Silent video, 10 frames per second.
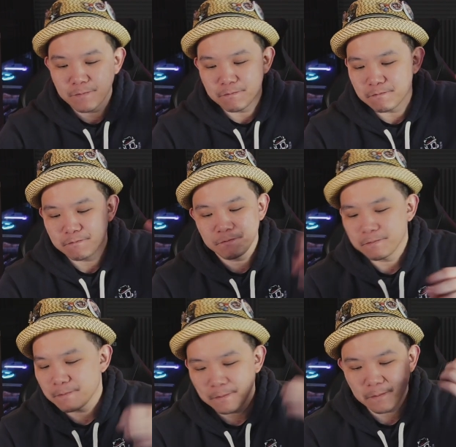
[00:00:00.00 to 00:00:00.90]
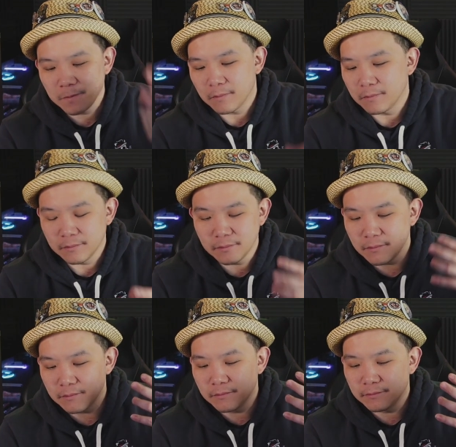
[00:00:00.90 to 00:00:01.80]

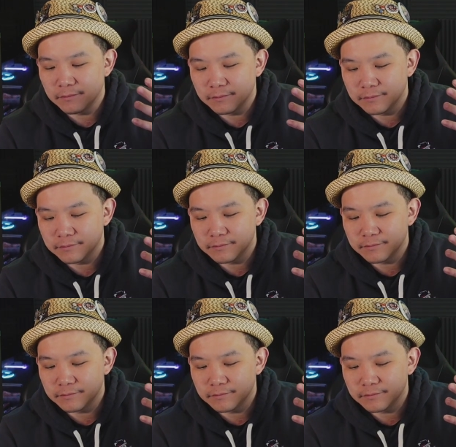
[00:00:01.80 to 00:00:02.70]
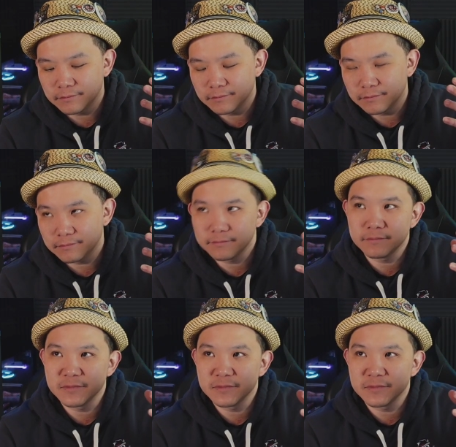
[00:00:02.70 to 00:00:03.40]
[no speech]